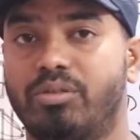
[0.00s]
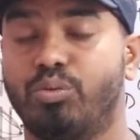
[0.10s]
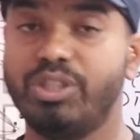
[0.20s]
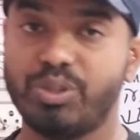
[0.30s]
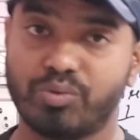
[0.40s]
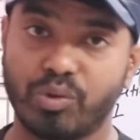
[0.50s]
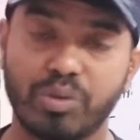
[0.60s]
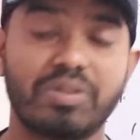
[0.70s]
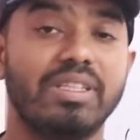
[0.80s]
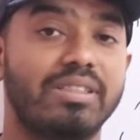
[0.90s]
which
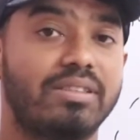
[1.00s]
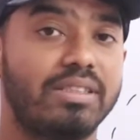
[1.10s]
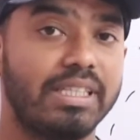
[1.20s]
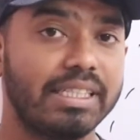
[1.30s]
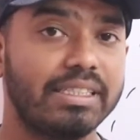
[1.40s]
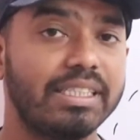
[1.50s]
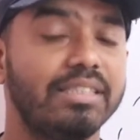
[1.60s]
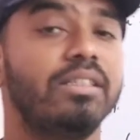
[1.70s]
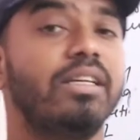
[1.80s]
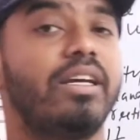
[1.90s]
force is
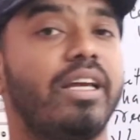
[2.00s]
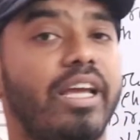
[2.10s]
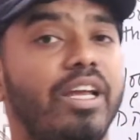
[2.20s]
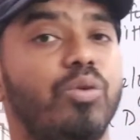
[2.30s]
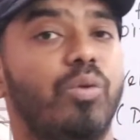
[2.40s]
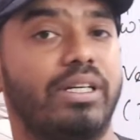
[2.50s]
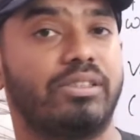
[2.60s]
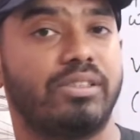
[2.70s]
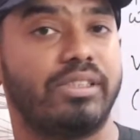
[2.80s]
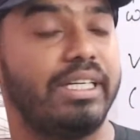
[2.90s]
directed
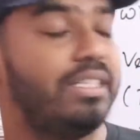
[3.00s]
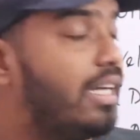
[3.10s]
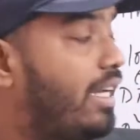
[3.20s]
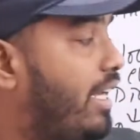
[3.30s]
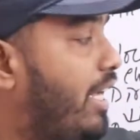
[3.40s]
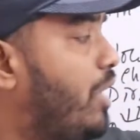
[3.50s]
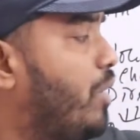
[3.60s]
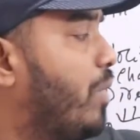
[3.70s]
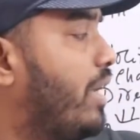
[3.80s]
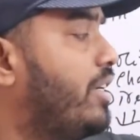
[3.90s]
inward, radially
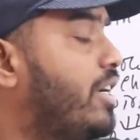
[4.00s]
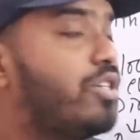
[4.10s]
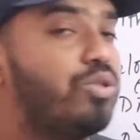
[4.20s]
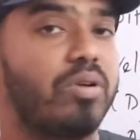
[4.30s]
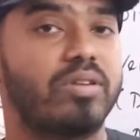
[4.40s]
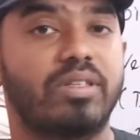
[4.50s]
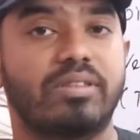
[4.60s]
inward towards the